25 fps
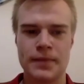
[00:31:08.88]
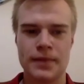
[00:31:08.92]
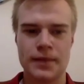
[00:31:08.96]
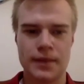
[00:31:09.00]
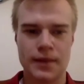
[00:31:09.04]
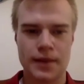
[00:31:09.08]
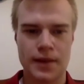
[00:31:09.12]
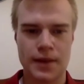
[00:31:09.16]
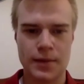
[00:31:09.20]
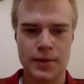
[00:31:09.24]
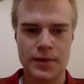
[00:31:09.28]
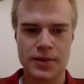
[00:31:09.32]

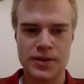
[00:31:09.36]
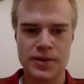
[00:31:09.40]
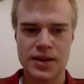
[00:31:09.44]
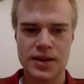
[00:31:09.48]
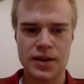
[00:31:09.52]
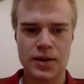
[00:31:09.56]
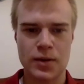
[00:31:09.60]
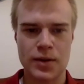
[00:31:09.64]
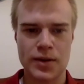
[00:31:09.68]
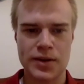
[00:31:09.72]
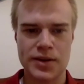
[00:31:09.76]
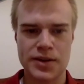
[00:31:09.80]
We just had
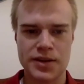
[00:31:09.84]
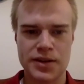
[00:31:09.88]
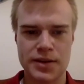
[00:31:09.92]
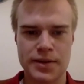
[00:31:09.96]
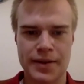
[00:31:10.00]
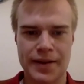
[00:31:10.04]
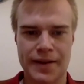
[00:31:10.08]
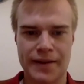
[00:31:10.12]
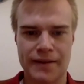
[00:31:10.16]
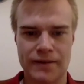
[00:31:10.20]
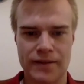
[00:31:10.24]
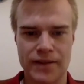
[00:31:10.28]
a question
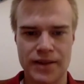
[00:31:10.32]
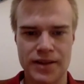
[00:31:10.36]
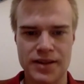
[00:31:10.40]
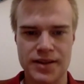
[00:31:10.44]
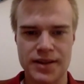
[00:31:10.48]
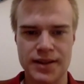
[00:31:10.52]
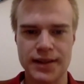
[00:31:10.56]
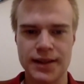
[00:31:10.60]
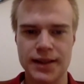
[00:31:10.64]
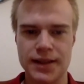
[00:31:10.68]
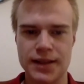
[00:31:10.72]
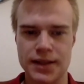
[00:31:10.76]
about
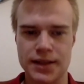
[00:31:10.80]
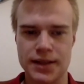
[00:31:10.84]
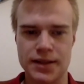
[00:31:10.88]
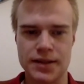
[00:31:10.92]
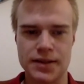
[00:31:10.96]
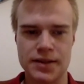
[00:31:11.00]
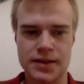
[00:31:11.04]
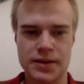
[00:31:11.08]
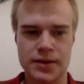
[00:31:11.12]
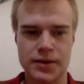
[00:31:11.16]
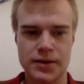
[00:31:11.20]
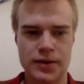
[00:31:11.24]

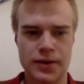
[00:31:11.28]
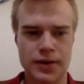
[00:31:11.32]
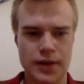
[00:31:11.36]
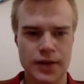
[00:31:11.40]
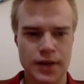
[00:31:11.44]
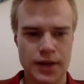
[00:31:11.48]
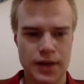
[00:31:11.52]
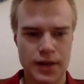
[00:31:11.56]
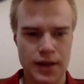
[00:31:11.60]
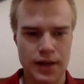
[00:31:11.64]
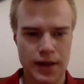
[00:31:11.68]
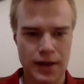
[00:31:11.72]
facilities. So
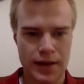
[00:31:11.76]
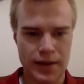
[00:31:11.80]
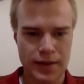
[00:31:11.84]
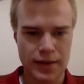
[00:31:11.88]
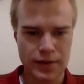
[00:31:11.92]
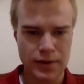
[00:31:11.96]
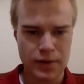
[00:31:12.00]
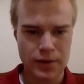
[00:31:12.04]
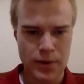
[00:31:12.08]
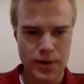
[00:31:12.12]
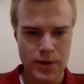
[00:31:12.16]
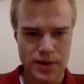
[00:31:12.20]
I think
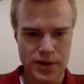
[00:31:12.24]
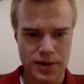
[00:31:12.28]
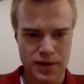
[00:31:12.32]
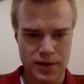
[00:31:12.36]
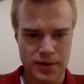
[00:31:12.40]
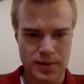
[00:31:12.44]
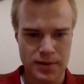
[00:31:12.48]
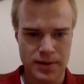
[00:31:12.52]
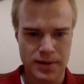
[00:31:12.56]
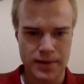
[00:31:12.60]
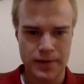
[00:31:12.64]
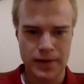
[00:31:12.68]
the question
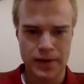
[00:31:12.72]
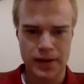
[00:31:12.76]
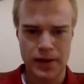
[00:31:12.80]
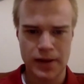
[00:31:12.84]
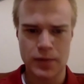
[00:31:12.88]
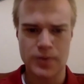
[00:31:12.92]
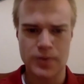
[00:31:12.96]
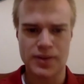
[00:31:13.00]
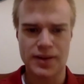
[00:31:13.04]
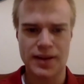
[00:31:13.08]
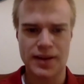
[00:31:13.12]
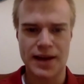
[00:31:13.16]
specifically
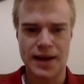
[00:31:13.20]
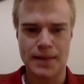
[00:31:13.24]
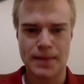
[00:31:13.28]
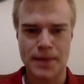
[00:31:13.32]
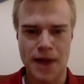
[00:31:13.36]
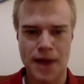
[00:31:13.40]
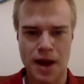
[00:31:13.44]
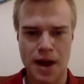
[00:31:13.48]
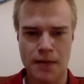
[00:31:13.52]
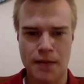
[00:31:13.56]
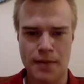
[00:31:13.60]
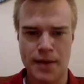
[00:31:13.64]
was at our
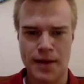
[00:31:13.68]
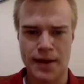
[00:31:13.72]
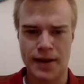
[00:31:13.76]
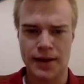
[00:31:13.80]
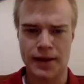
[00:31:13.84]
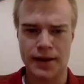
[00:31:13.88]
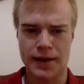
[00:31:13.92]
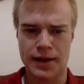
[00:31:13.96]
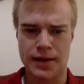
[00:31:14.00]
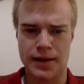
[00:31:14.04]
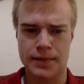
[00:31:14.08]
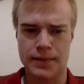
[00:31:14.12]
Parramatta
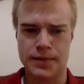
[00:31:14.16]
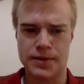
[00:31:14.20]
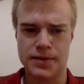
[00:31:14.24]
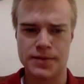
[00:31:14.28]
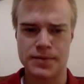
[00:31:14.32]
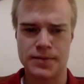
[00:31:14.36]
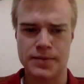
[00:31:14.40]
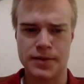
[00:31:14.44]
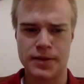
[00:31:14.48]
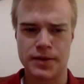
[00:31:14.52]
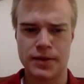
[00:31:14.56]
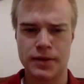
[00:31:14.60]
campus,
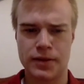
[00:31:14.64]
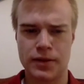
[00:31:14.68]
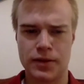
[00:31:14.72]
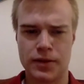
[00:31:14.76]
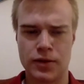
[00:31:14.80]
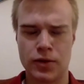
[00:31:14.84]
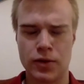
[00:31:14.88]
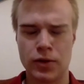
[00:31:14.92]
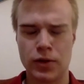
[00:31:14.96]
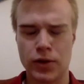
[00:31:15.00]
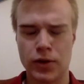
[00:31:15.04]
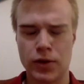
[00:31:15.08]
but
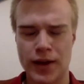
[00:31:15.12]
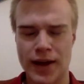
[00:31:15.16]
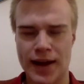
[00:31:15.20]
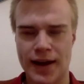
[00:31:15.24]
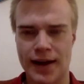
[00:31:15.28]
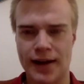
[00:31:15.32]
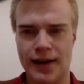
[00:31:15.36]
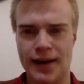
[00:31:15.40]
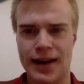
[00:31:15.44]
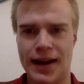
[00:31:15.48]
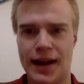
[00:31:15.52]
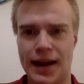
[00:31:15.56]
you're
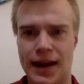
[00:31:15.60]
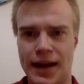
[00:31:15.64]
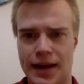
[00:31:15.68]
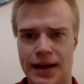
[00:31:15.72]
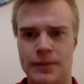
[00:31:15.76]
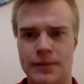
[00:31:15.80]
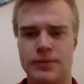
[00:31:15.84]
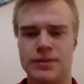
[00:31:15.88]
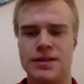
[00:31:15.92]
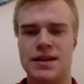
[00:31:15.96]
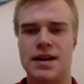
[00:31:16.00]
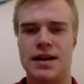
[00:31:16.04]
located at our
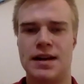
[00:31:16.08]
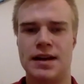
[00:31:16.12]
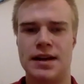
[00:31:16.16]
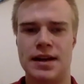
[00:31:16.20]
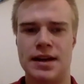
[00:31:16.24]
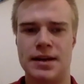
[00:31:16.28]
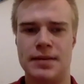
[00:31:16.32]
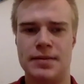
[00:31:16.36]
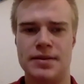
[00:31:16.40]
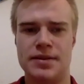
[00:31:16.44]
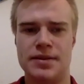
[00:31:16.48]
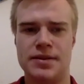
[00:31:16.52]
Campbelltown
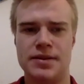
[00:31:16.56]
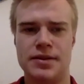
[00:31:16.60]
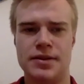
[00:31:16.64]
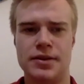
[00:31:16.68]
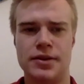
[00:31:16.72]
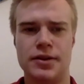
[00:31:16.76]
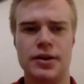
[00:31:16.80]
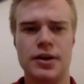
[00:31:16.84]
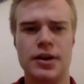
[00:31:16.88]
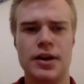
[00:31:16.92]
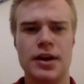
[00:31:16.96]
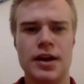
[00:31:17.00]
campus.
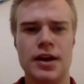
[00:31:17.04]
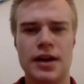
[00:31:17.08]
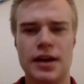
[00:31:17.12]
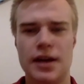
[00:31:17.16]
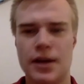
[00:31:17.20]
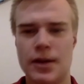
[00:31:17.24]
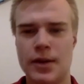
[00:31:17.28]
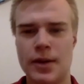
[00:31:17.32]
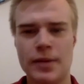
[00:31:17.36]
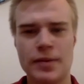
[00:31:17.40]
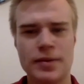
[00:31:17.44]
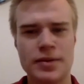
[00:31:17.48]
So
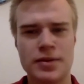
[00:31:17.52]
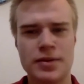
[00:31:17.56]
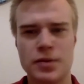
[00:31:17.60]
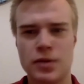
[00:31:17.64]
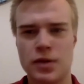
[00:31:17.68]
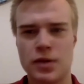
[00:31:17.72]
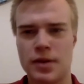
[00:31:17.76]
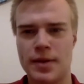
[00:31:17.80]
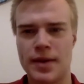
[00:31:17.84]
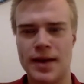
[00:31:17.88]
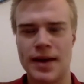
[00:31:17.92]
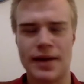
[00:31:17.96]
are you able to
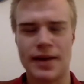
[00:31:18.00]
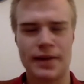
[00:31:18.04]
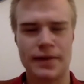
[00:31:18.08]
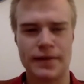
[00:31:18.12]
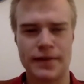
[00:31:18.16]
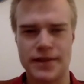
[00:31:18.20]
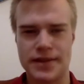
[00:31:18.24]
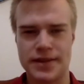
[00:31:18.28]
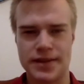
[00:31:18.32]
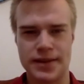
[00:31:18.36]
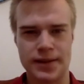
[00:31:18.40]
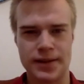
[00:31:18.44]
talk about the
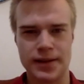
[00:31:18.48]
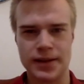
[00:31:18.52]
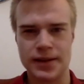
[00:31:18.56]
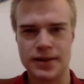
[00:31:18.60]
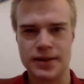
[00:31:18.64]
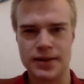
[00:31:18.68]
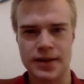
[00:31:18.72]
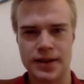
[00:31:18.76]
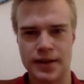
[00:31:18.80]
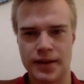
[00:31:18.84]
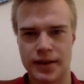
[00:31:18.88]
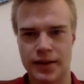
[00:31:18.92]
facilities
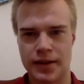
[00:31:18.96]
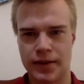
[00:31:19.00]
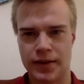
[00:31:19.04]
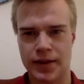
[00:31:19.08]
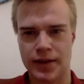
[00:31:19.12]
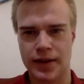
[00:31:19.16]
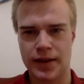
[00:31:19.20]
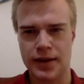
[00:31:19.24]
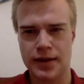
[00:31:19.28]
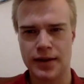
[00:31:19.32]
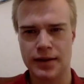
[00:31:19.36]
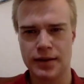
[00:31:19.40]
that are
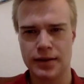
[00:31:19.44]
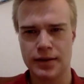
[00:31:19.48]
there?